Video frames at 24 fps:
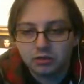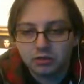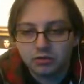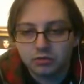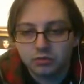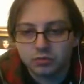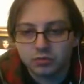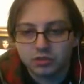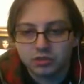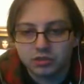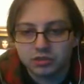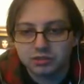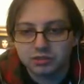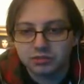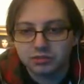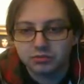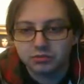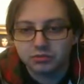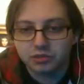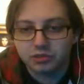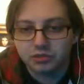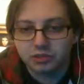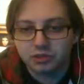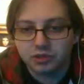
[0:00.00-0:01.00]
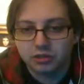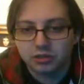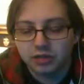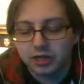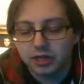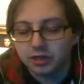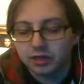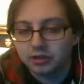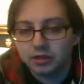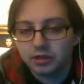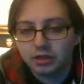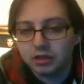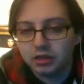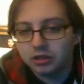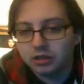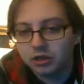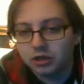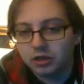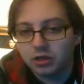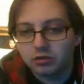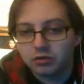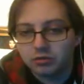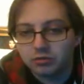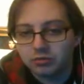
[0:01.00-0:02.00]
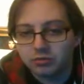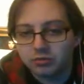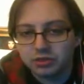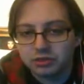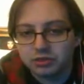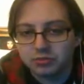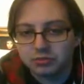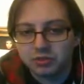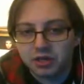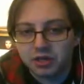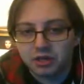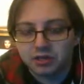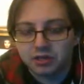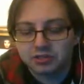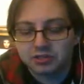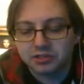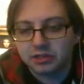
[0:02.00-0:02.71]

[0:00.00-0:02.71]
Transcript: which a lot, let's be honest,